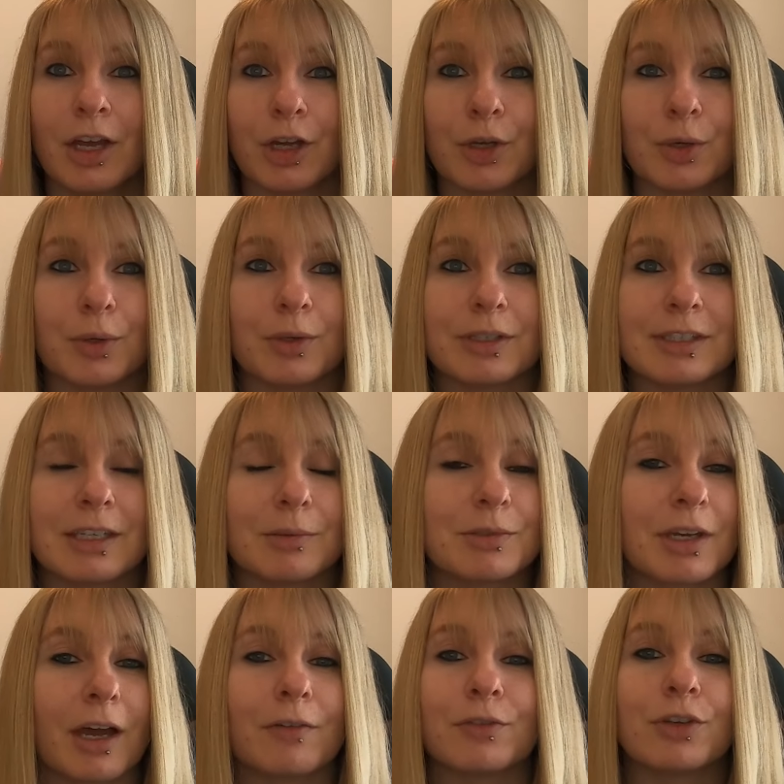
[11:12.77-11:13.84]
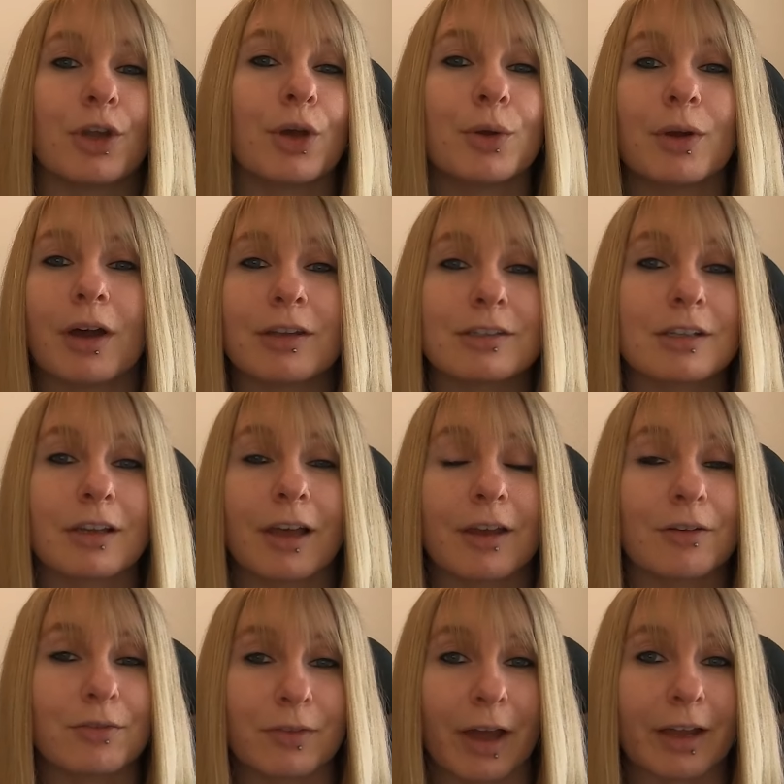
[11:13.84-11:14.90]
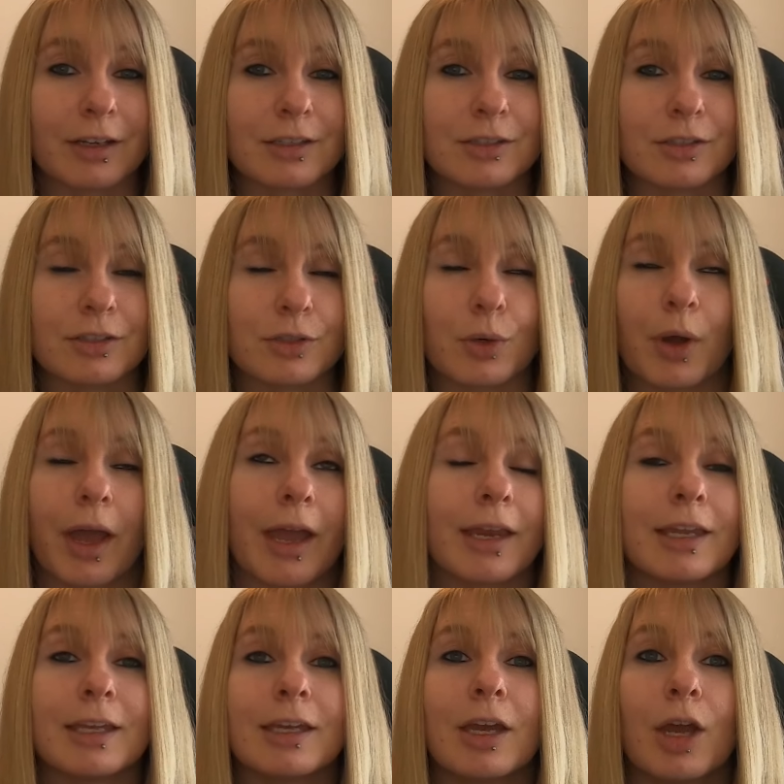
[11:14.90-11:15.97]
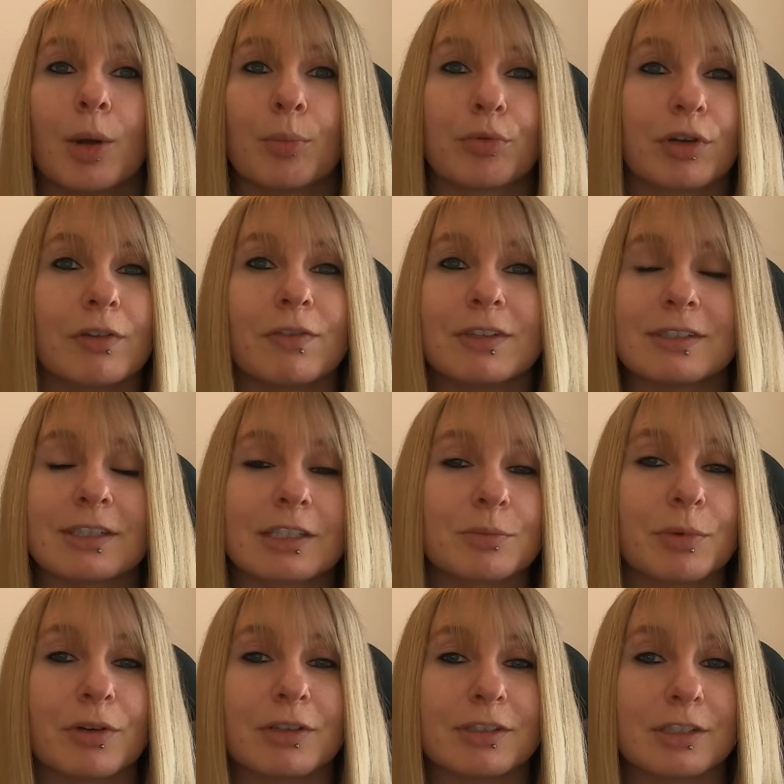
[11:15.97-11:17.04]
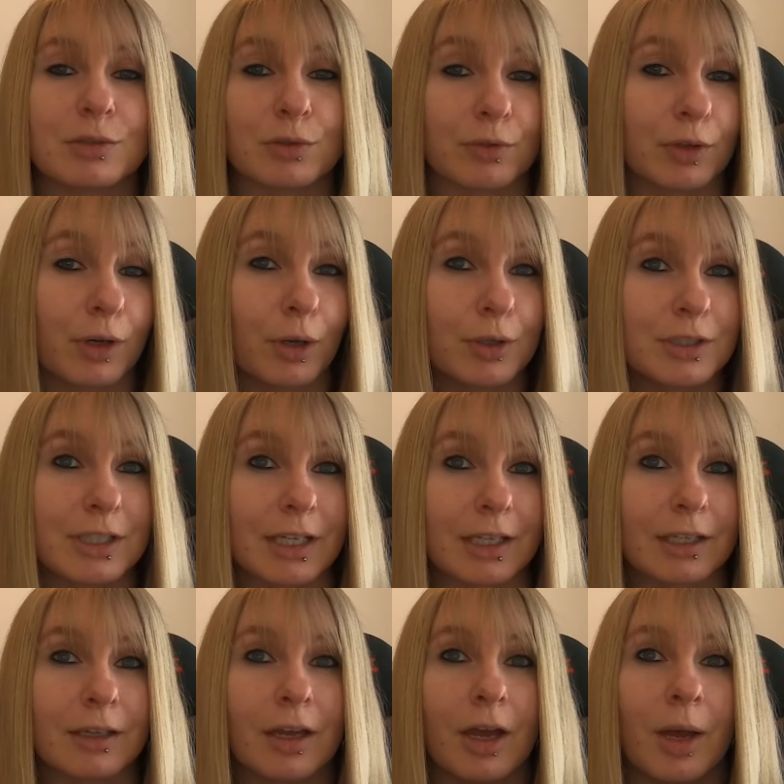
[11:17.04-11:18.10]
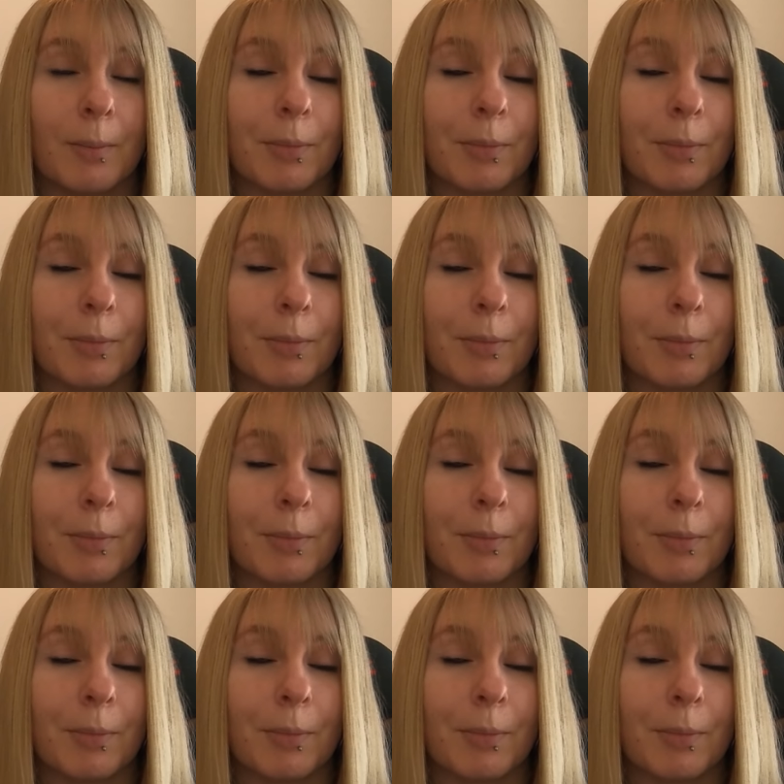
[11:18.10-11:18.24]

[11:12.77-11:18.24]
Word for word: who seem to have no underlying factors or any previous experiences of clotting,